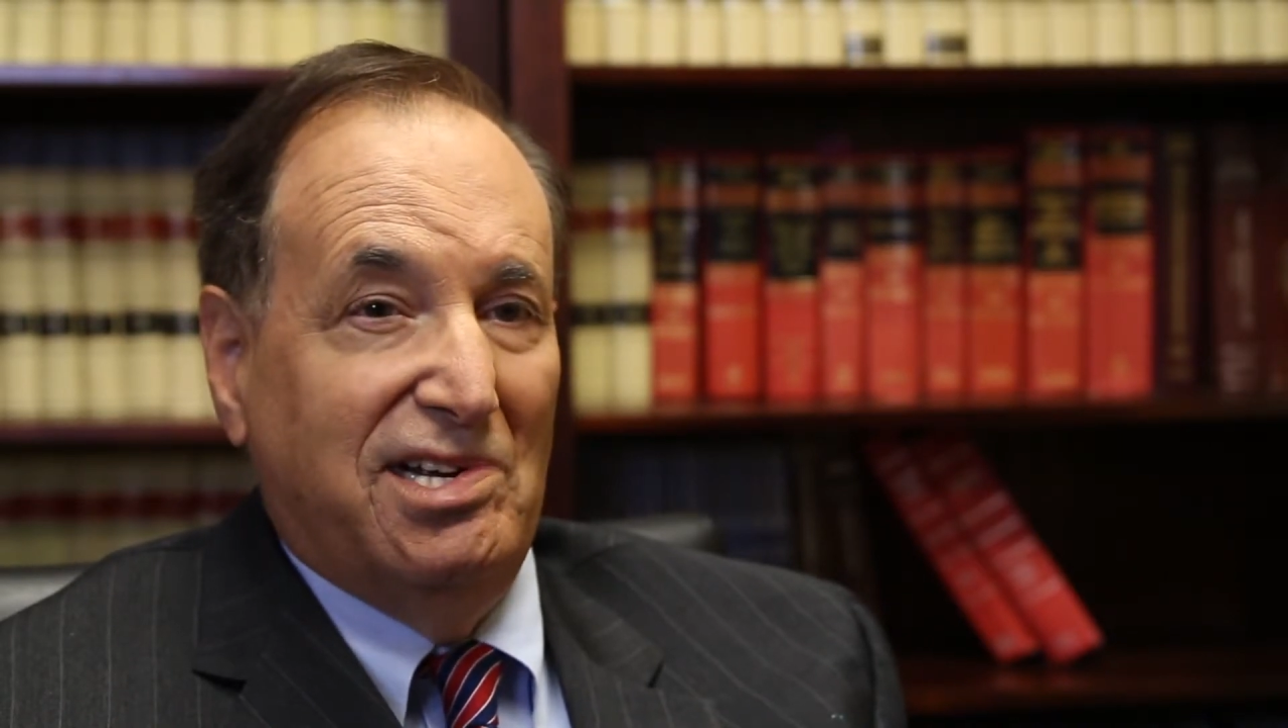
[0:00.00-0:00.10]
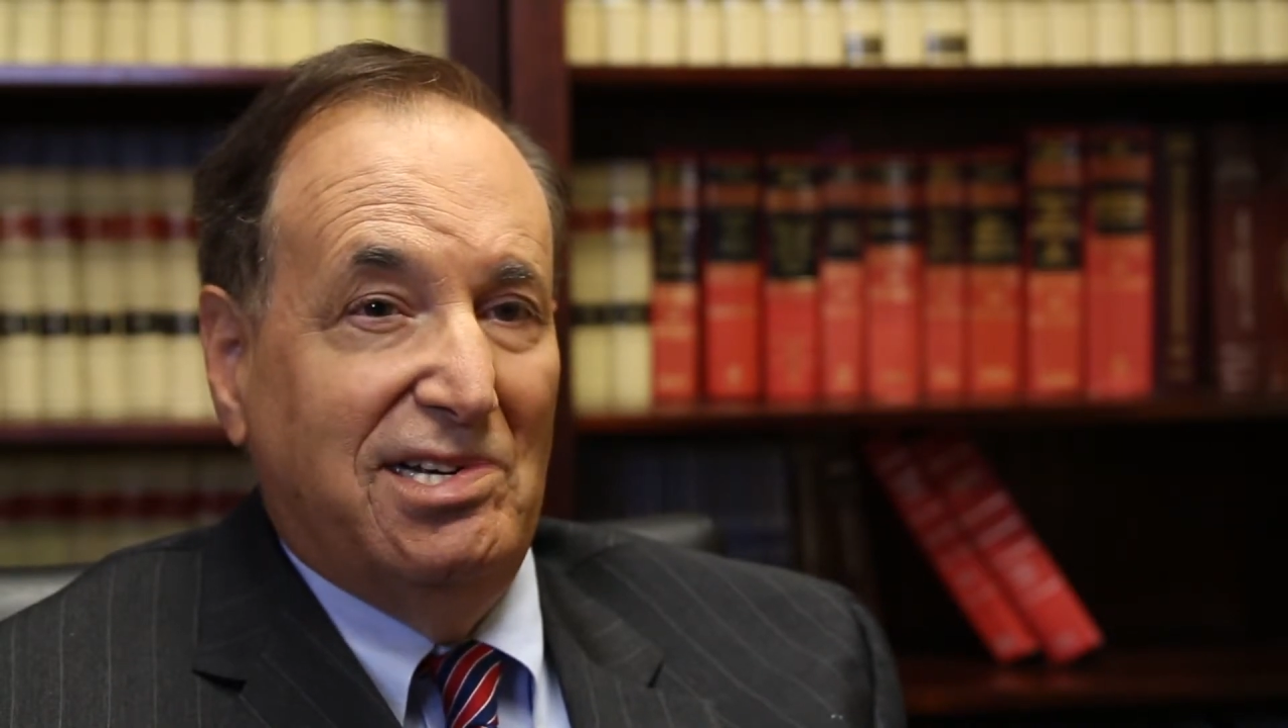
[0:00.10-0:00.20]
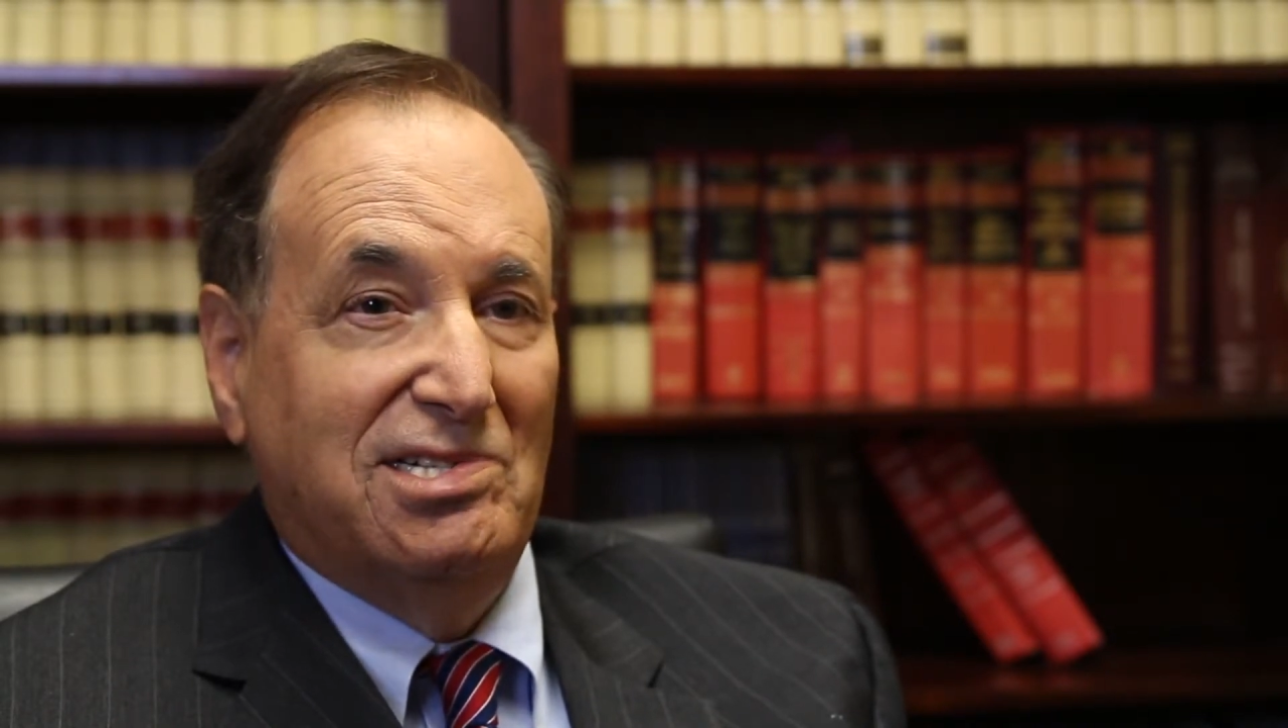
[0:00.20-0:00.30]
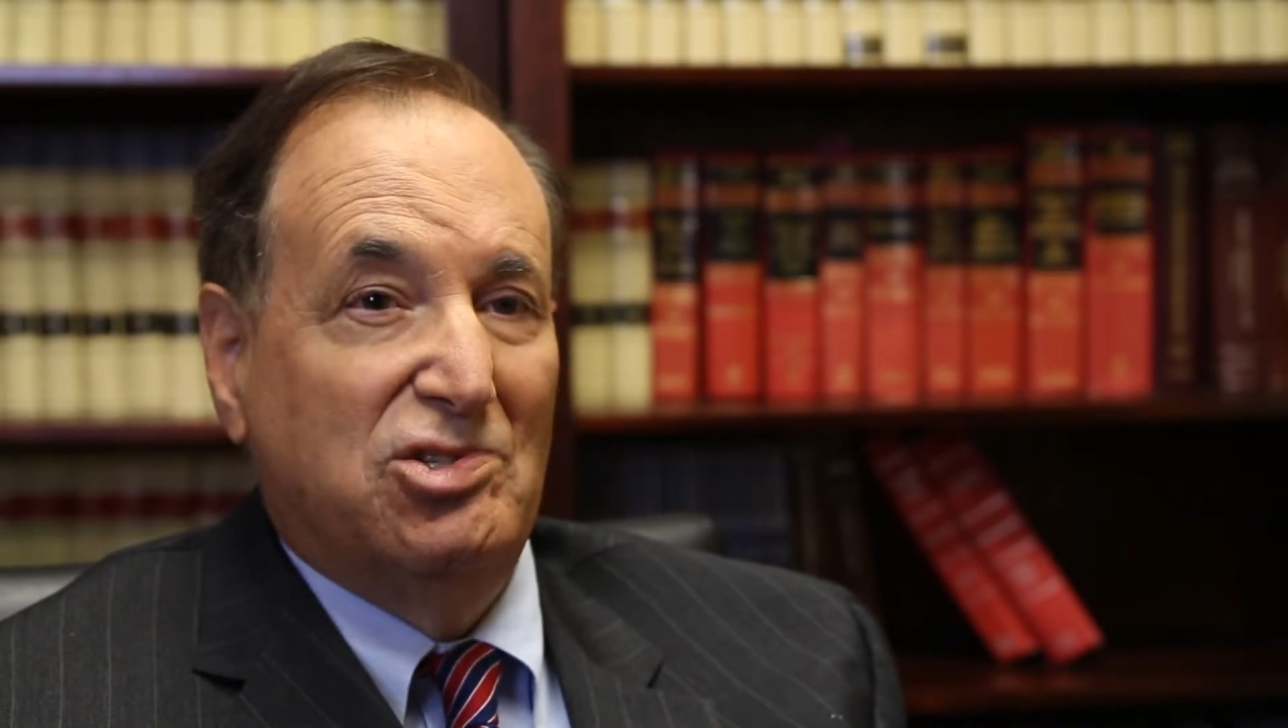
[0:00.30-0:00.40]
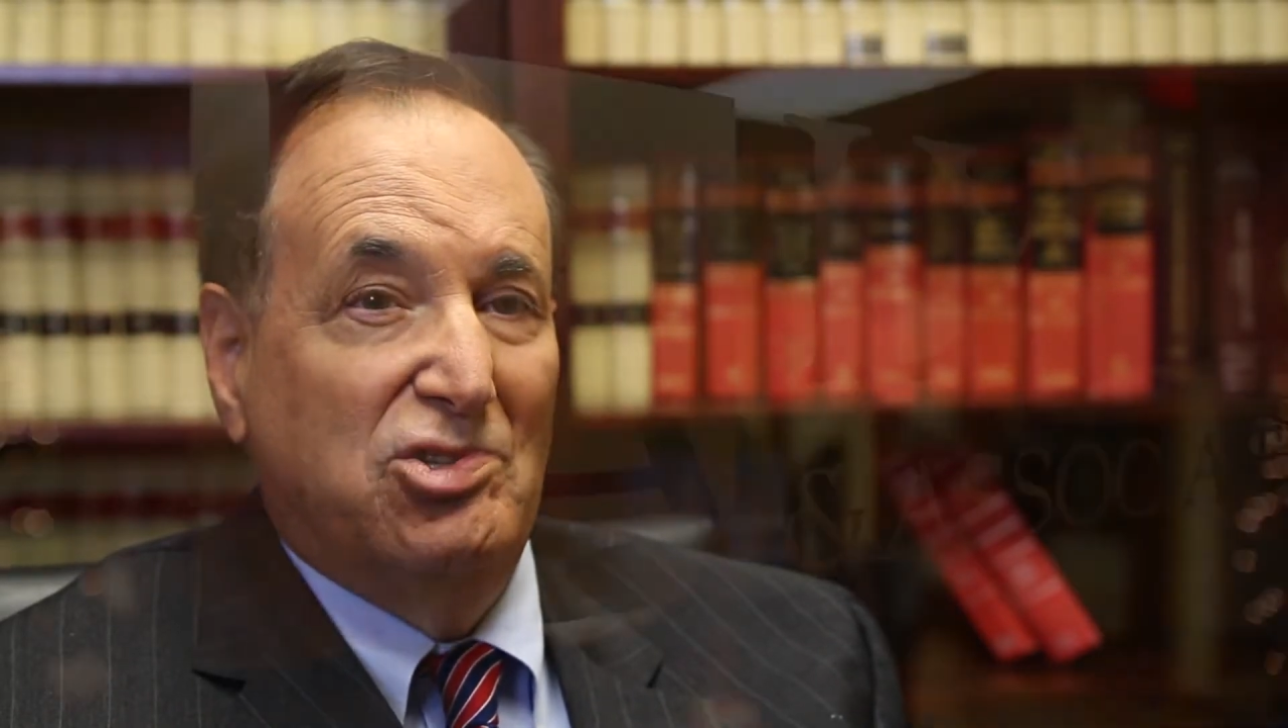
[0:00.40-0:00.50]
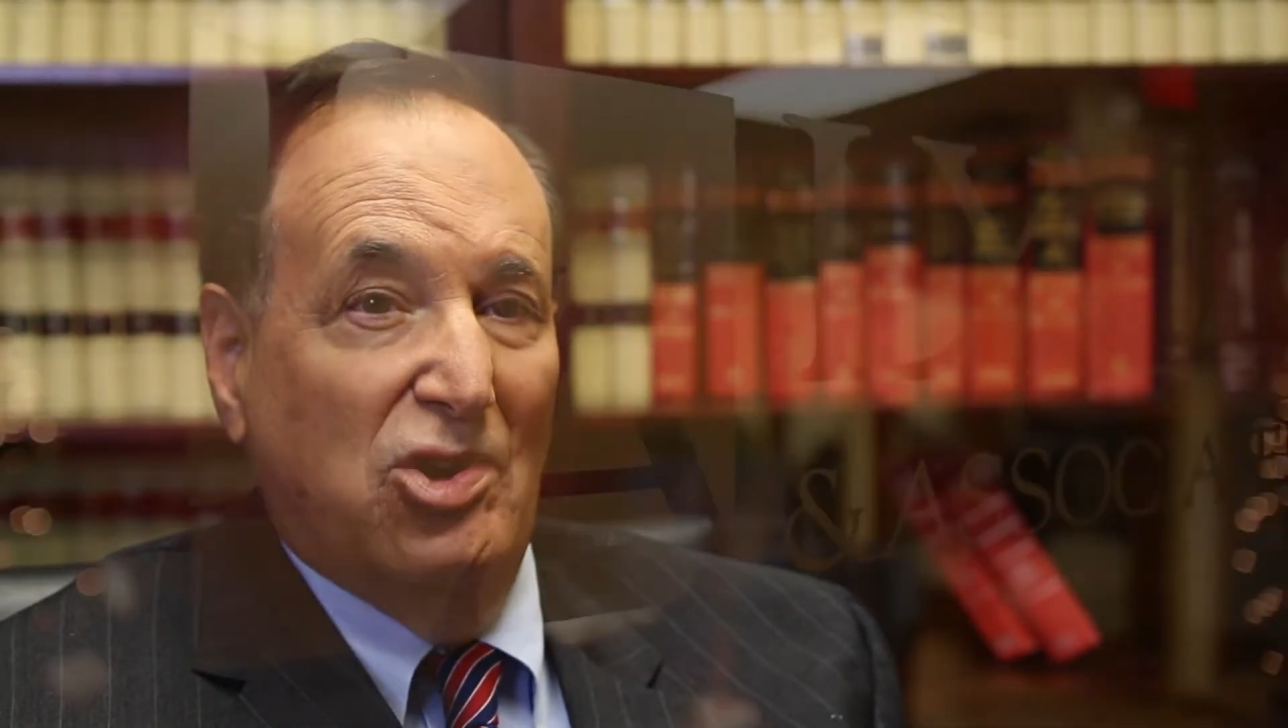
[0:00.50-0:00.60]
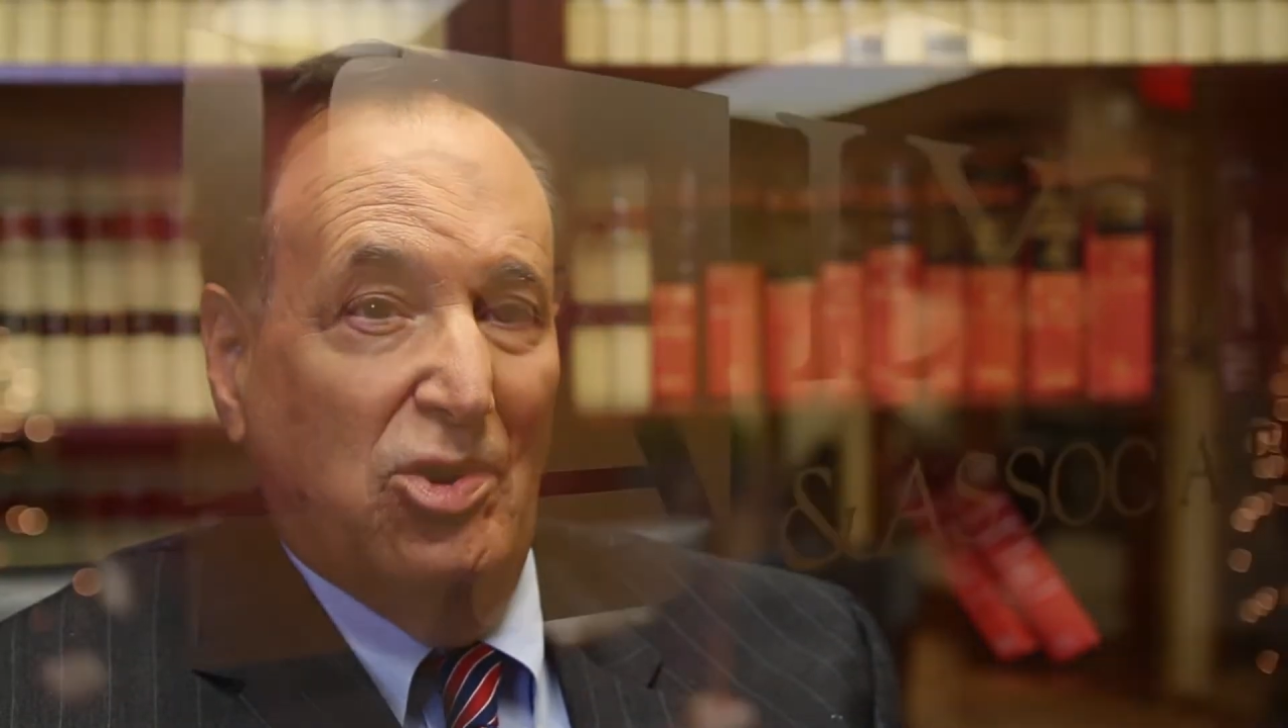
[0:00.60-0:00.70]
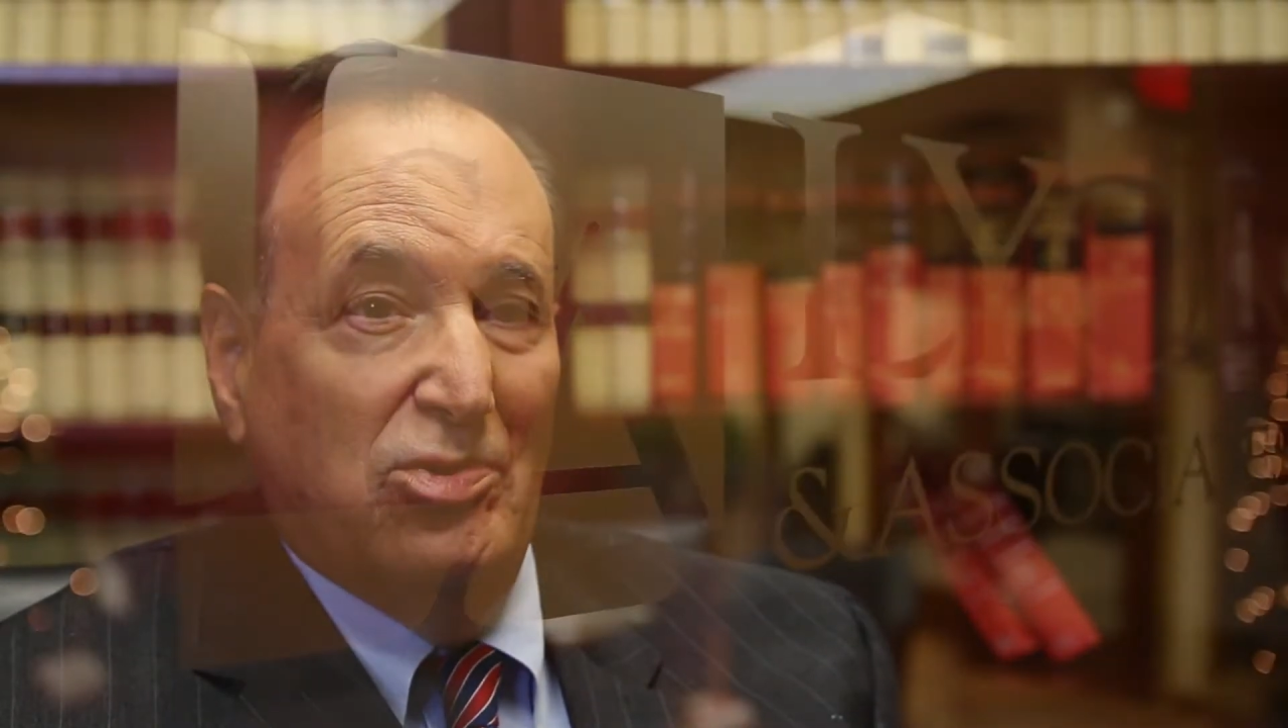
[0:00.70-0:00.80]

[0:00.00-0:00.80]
is no